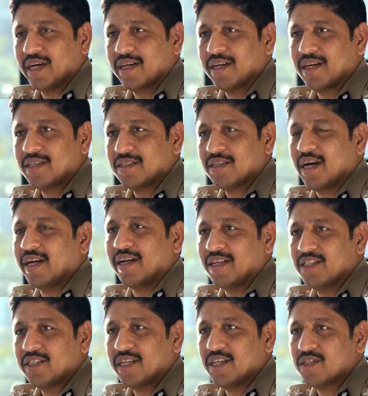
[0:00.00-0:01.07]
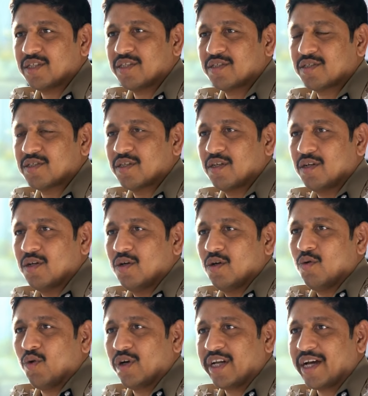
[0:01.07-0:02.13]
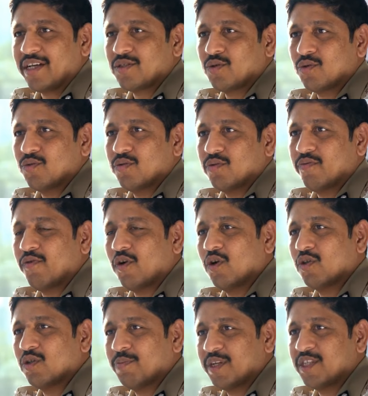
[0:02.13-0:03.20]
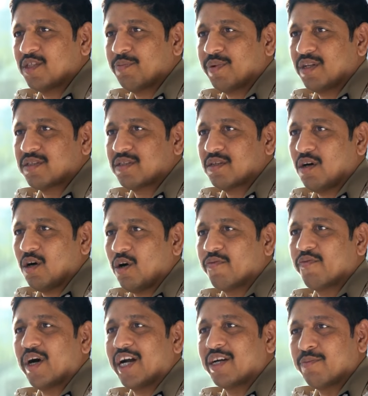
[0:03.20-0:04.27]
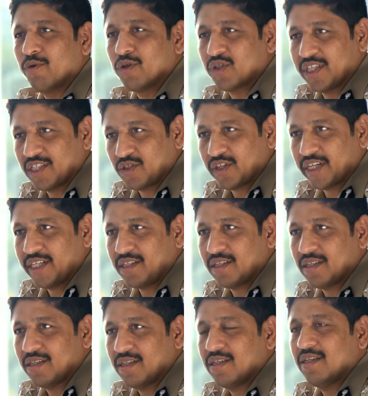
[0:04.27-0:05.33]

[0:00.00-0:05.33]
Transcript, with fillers: dharnas, and agitations, one has to follow the principles of utmost restraint,